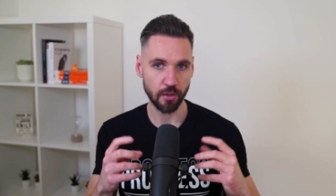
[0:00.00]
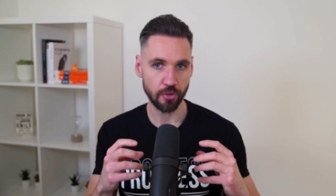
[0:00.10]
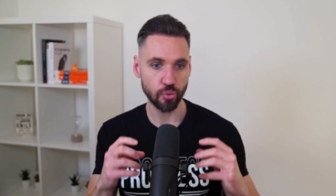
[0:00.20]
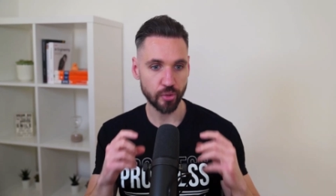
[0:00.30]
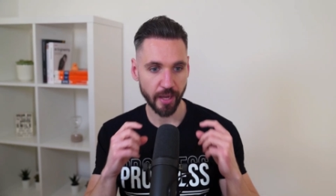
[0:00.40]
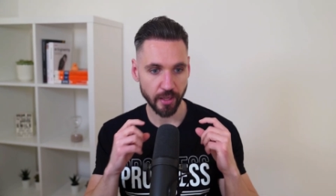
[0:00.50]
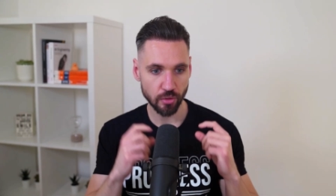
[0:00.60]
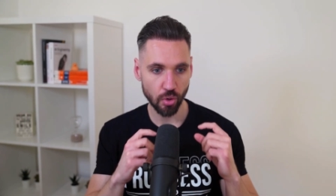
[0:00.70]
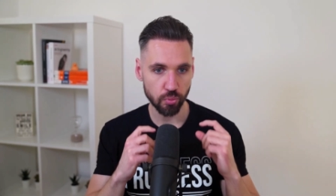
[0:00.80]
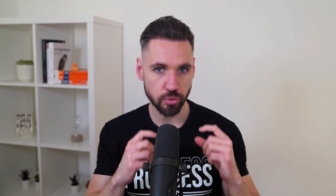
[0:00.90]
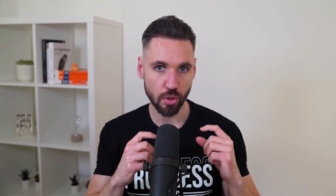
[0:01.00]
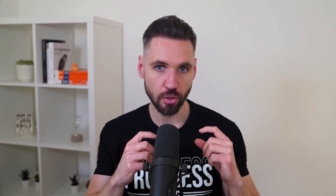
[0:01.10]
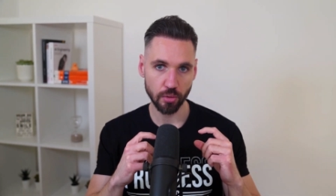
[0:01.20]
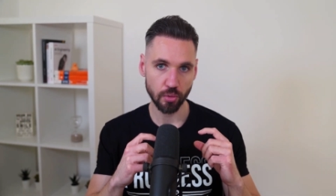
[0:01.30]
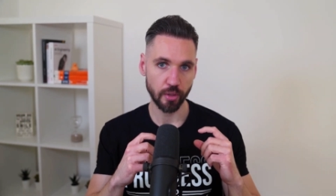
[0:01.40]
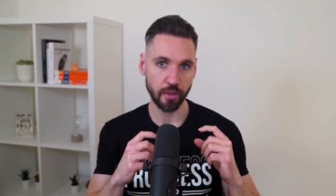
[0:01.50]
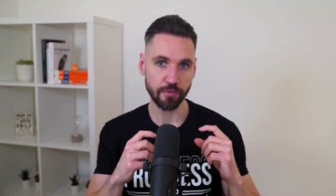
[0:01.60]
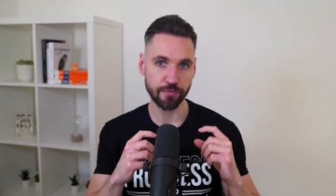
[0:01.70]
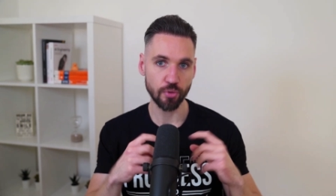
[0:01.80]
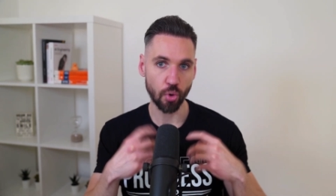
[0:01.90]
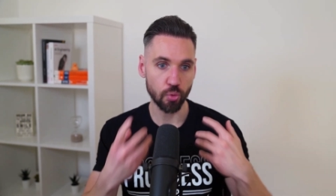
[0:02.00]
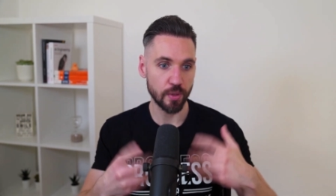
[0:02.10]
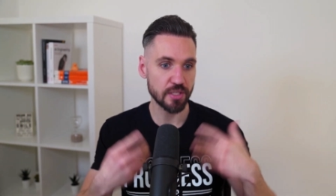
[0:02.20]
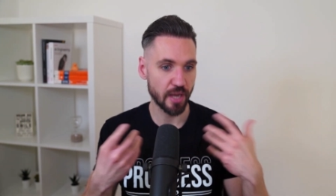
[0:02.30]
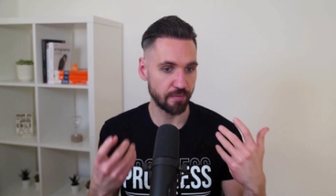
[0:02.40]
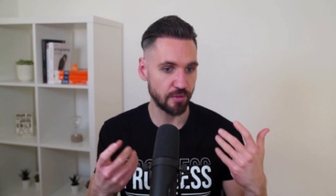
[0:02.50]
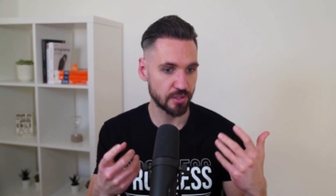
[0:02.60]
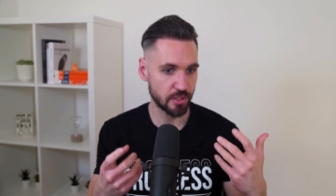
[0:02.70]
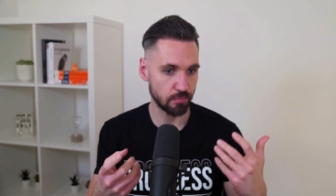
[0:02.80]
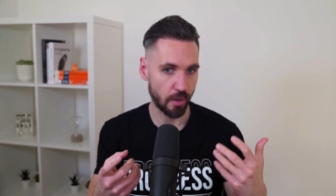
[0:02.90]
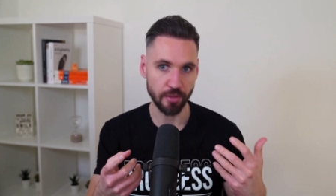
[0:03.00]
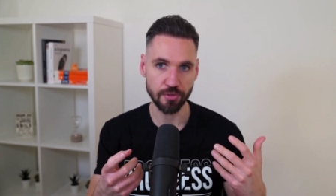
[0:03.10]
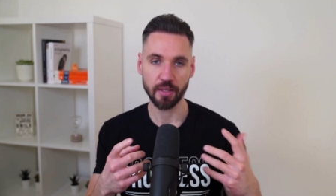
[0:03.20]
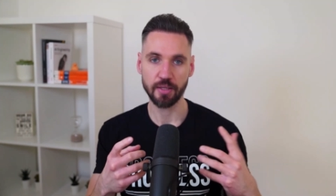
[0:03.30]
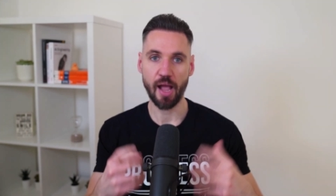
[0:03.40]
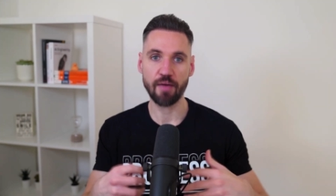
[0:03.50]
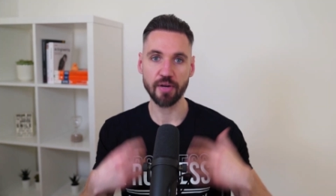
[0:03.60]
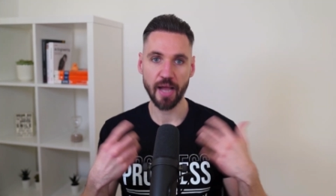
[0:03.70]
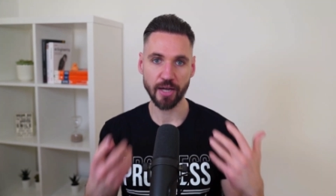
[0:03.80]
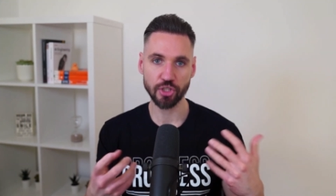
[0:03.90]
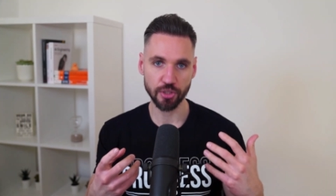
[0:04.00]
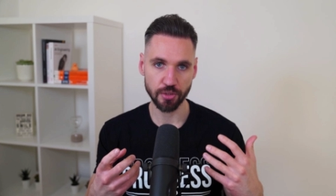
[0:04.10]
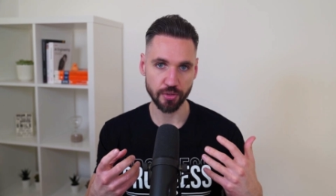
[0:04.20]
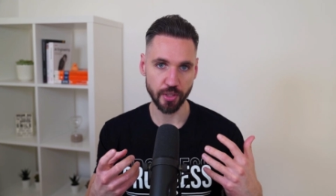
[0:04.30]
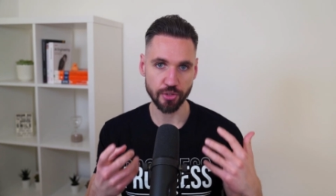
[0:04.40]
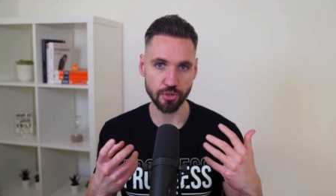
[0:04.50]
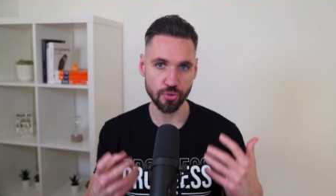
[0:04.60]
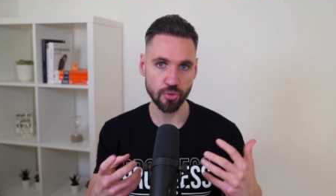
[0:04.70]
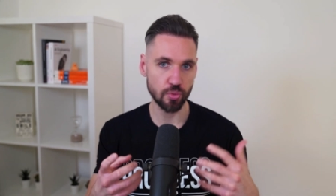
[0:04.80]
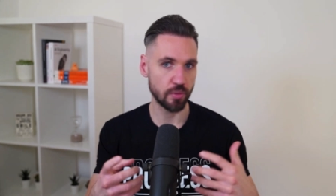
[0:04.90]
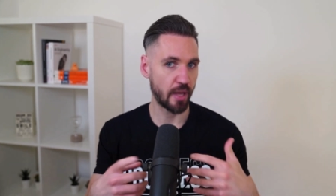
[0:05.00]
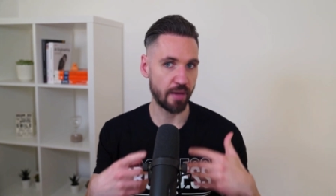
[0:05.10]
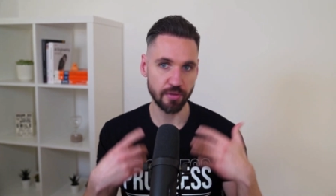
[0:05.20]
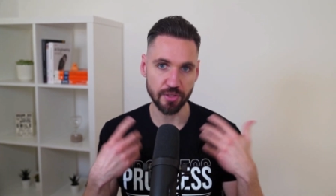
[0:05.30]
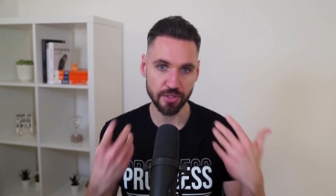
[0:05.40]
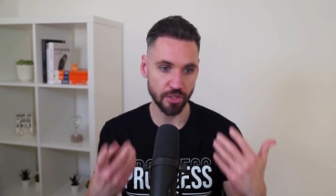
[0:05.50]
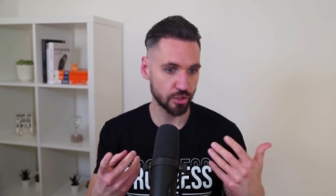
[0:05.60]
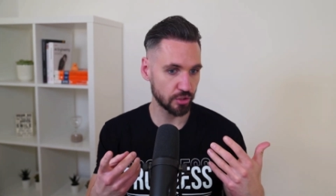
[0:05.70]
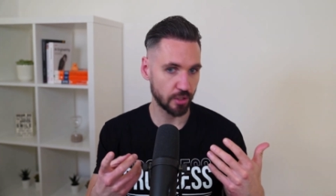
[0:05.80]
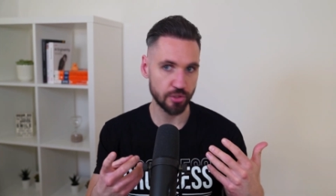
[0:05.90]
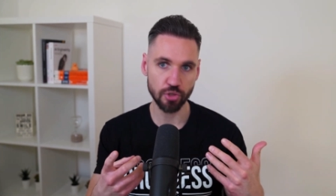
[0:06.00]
You can't go wrong if you always have this in mind. Every action that you do, every decision that you